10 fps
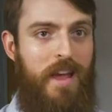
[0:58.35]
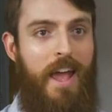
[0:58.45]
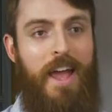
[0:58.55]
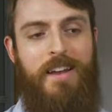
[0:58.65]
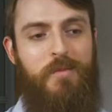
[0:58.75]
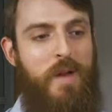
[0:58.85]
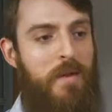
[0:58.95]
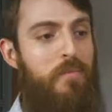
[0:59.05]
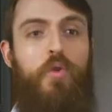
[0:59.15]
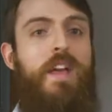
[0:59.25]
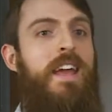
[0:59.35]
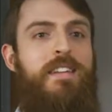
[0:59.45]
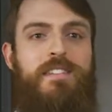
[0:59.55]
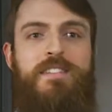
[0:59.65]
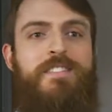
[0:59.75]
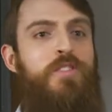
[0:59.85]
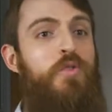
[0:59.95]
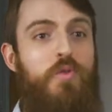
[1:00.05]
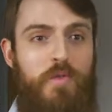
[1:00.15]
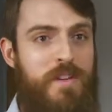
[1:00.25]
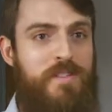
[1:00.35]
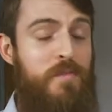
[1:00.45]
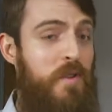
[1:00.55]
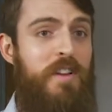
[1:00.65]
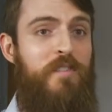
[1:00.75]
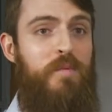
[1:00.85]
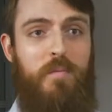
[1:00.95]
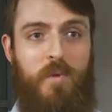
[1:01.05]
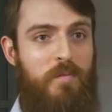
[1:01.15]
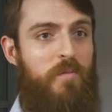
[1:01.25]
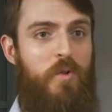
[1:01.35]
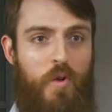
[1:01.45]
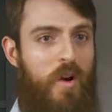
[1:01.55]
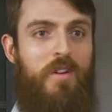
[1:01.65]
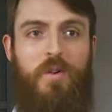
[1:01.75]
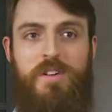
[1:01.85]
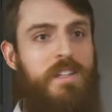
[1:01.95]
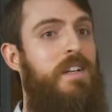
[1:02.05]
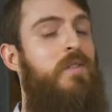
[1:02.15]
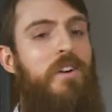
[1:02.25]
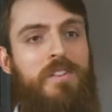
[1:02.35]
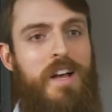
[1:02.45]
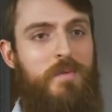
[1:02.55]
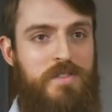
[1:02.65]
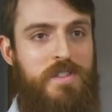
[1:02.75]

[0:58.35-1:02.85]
and bring it to this community of people who are dealing with Alzheimer's